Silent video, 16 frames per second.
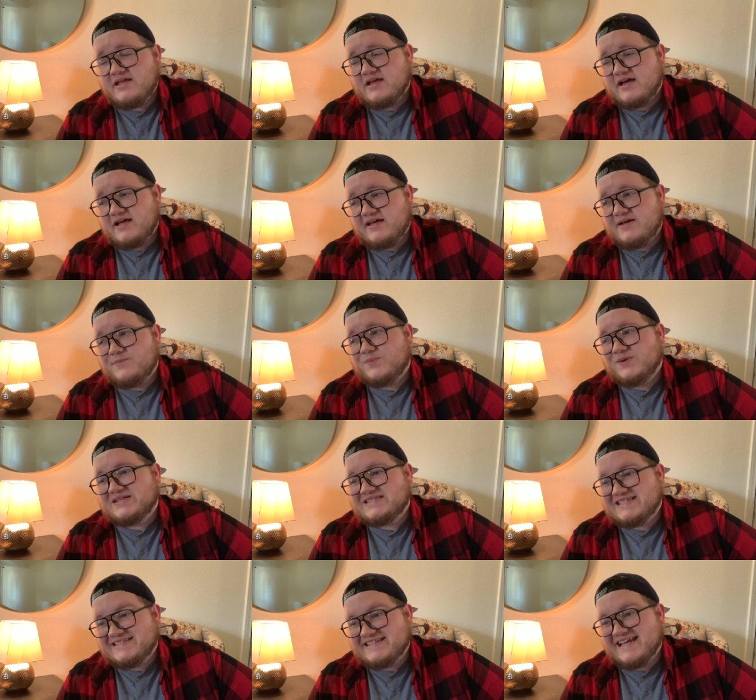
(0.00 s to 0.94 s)

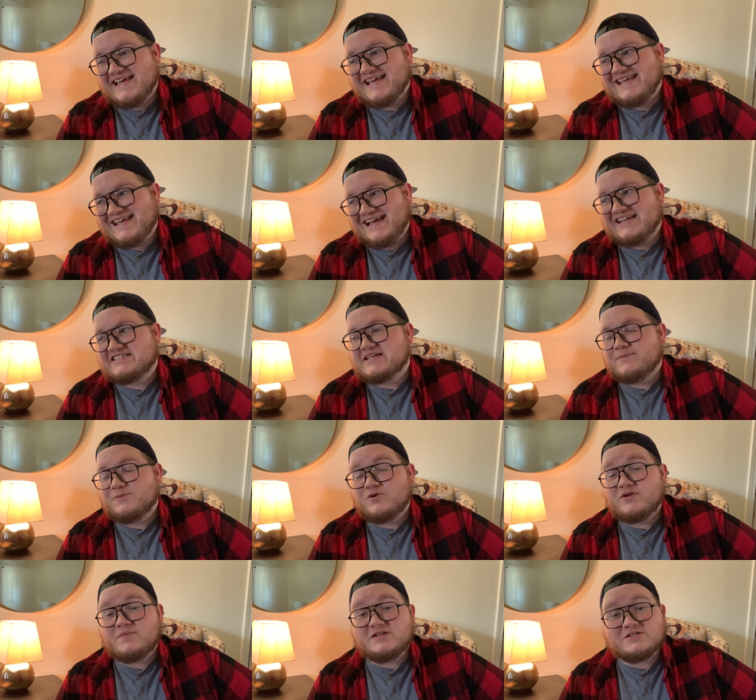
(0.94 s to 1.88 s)
But today, yes, I'm
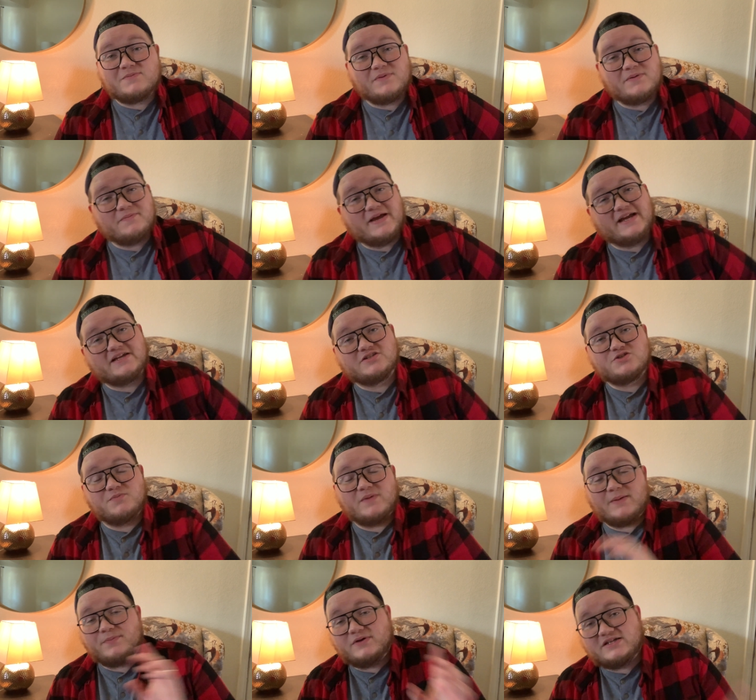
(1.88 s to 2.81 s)
going to be jumping back into
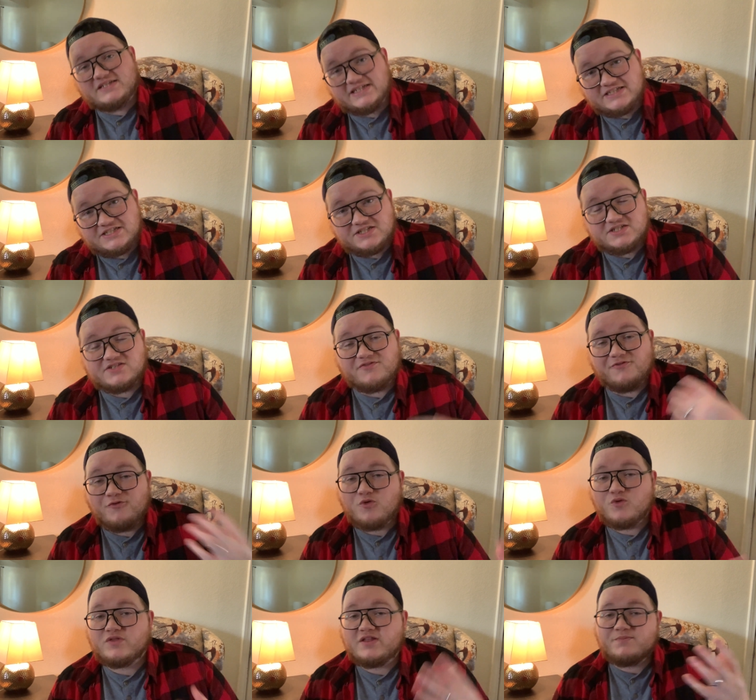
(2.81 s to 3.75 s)
my predictions
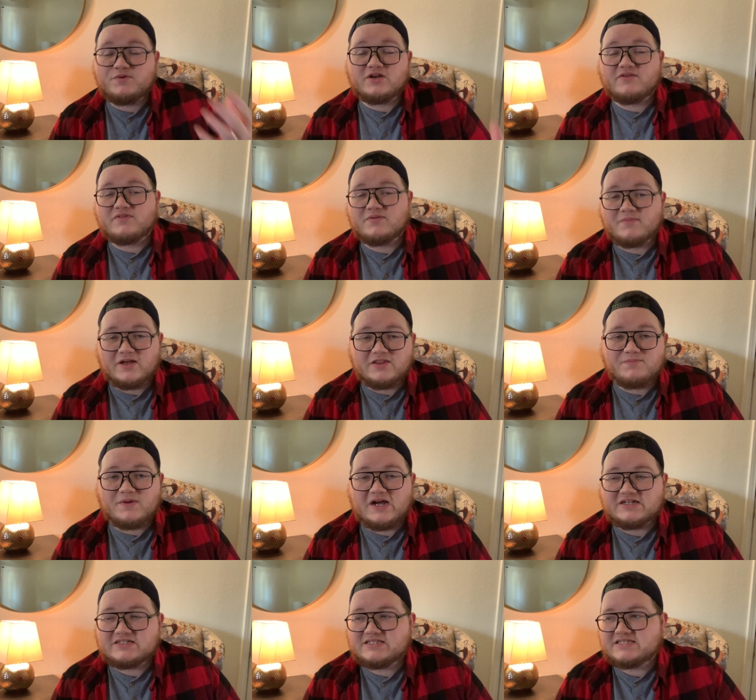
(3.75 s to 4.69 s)
for the Book of the Month
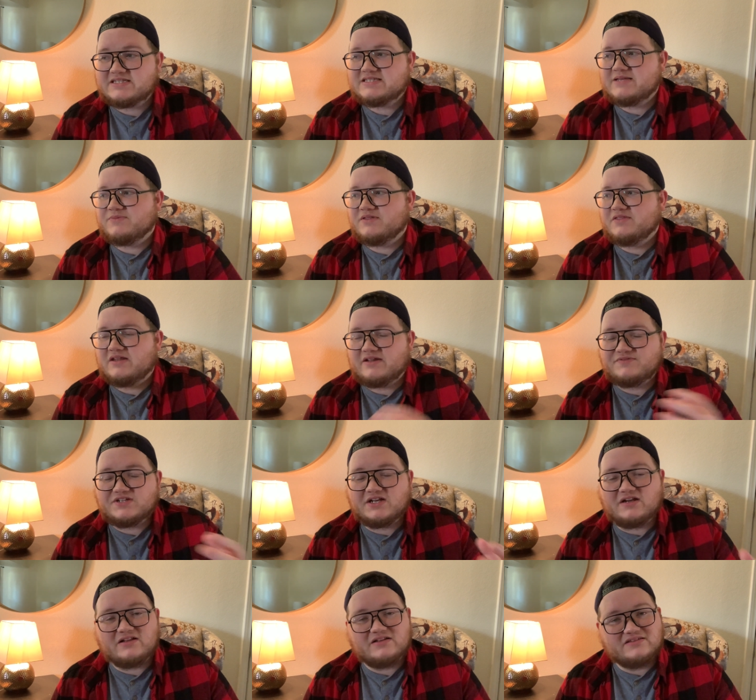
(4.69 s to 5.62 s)
box. This is something that I've
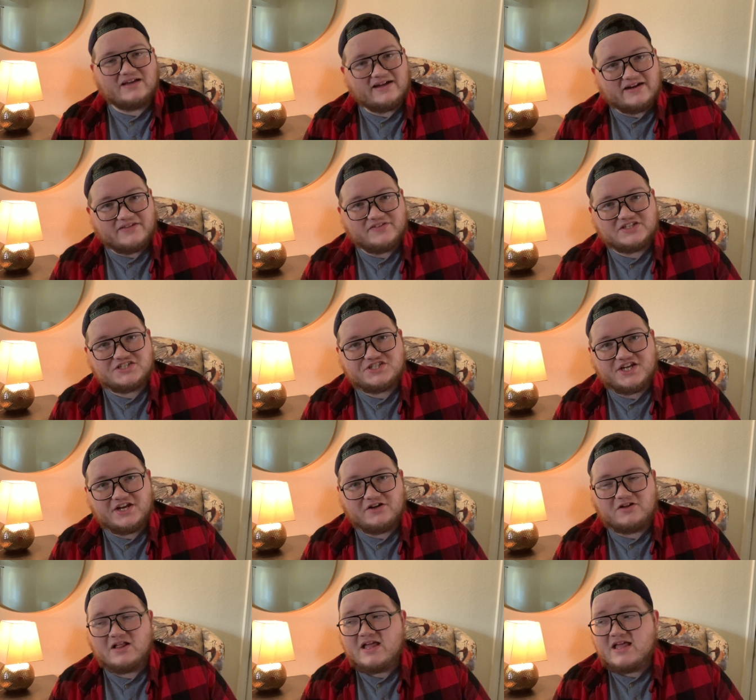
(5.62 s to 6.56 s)
done a lot on this
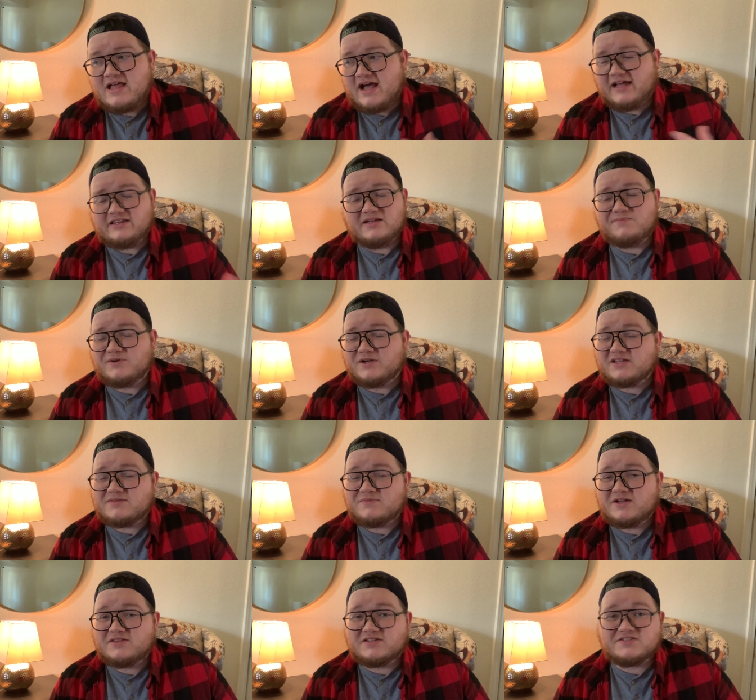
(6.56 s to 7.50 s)
channel. I love Book of the Month.